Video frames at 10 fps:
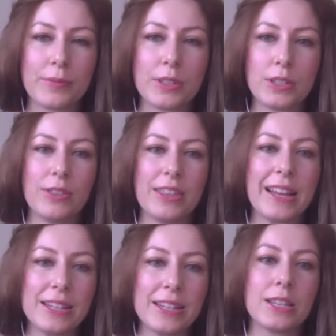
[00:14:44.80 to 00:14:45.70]
so
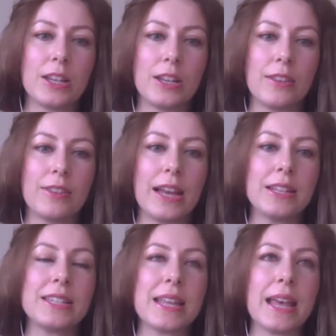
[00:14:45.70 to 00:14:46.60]
that is that
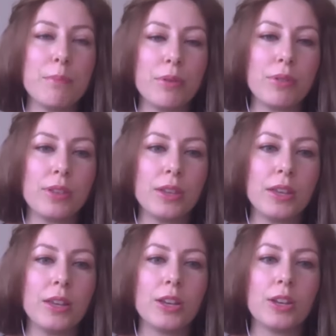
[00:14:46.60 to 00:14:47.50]
is
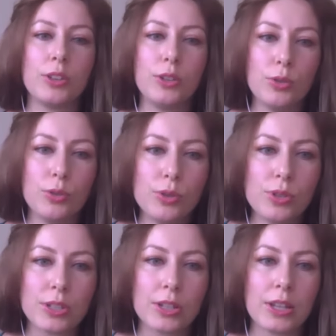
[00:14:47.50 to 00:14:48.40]
empathy
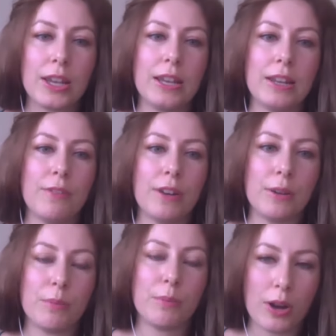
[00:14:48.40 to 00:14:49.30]
used in a
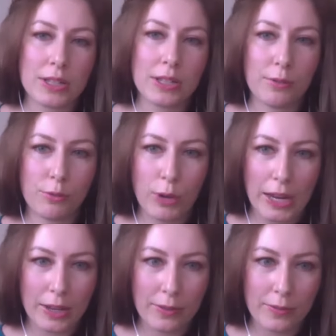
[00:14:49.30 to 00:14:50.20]
very positive way